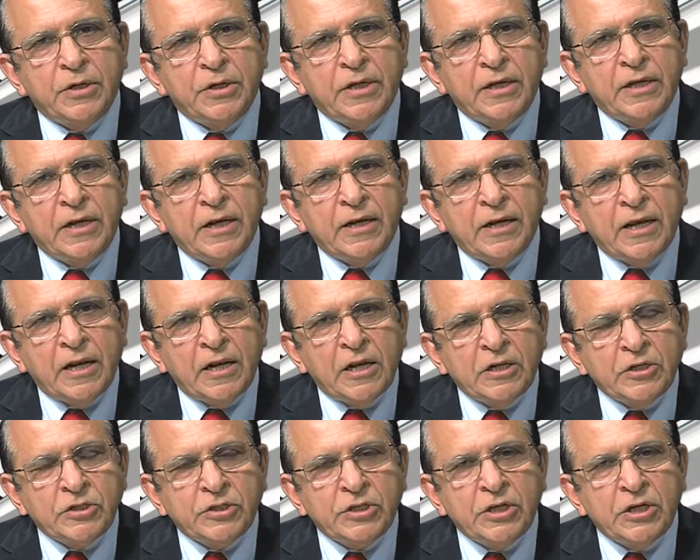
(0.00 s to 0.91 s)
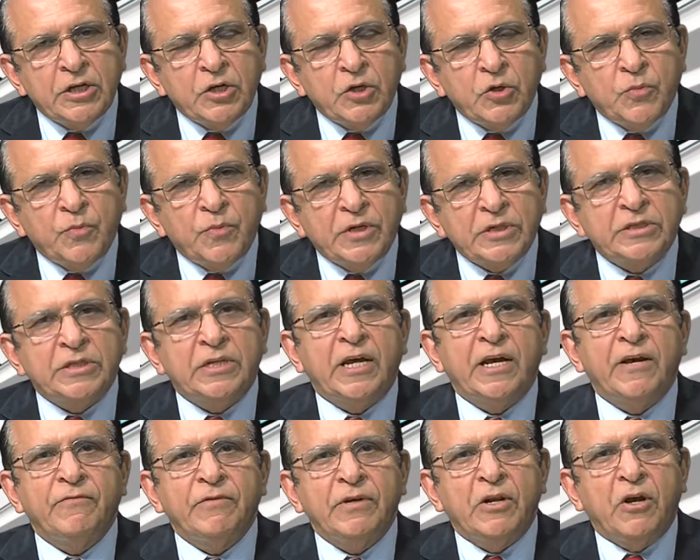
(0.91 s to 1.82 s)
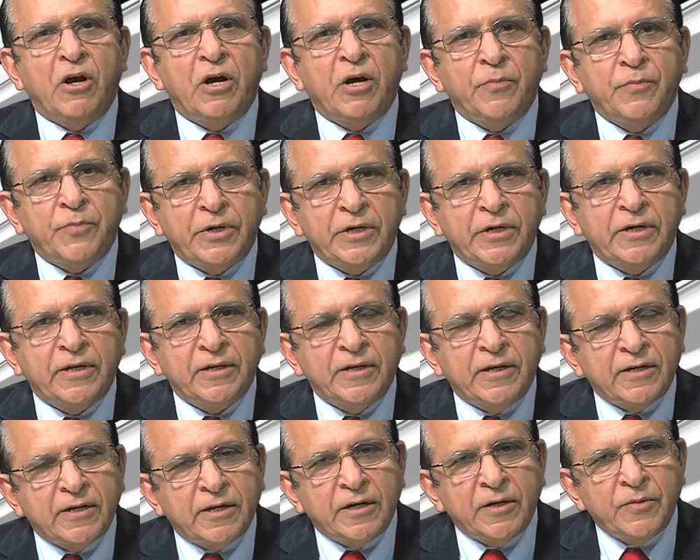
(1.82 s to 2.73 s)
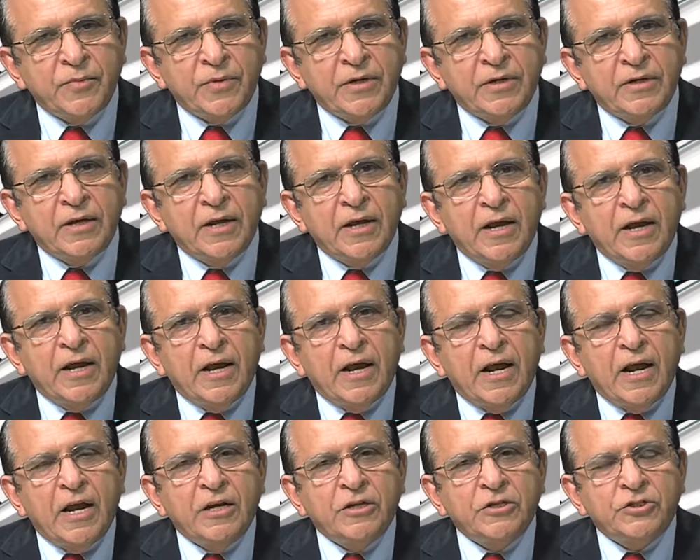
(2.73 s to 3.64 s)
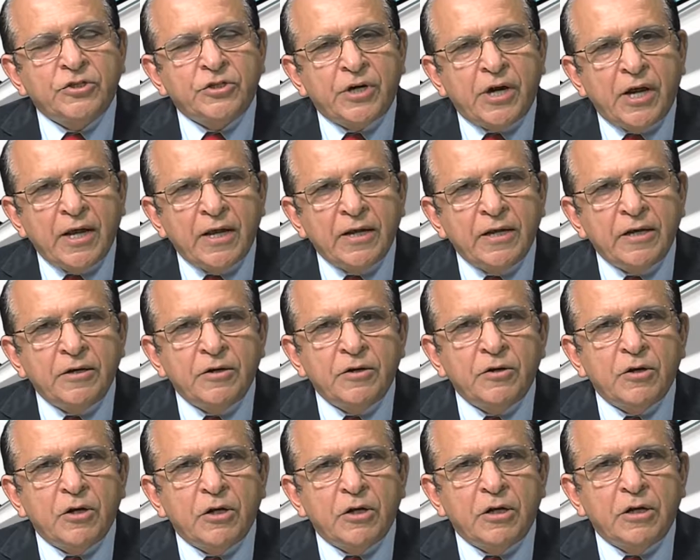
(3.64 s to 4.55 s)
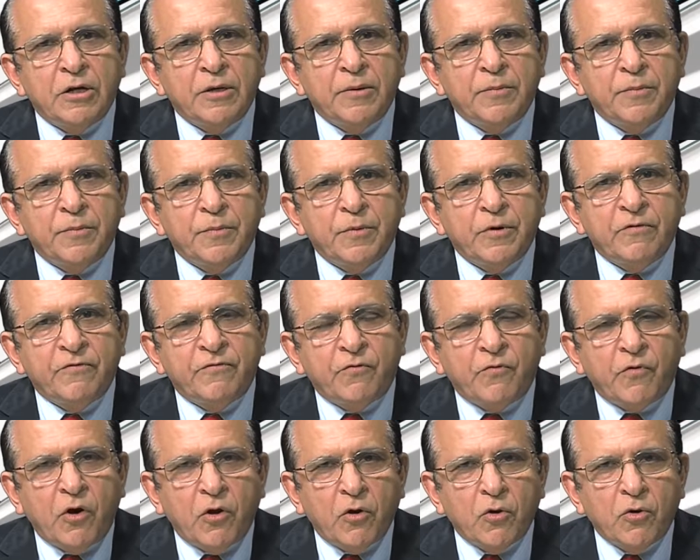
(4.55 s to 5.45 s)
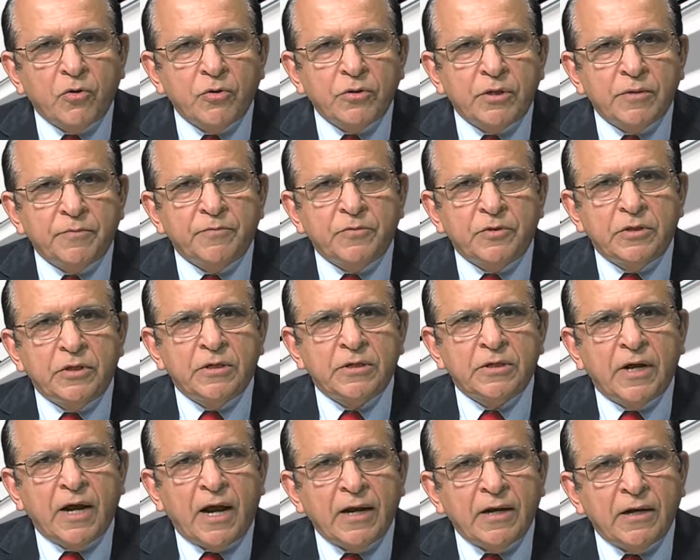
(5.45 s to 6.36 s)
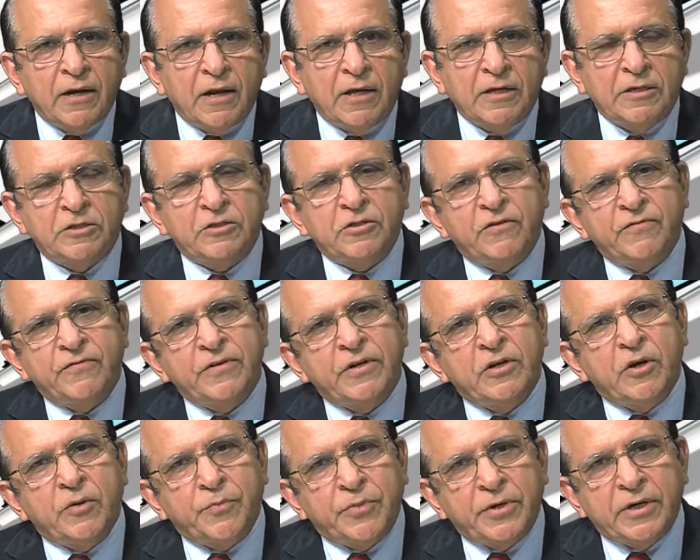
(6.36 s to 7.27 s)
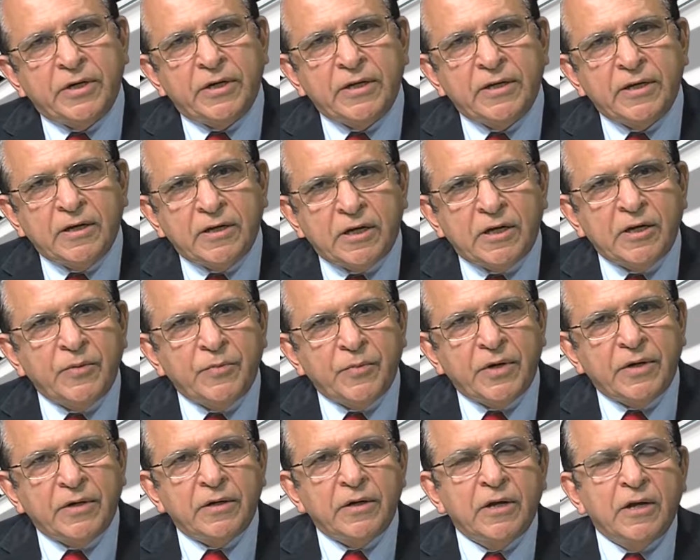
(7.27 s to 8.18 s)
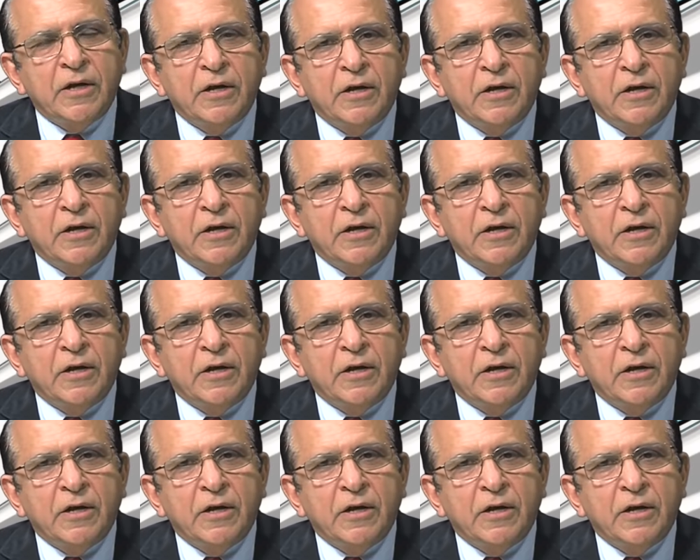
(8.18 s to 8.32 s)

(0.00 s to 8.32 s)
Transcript: in an LLC, you must have an operating agreement and try and follow the guidelines of an operating agreement.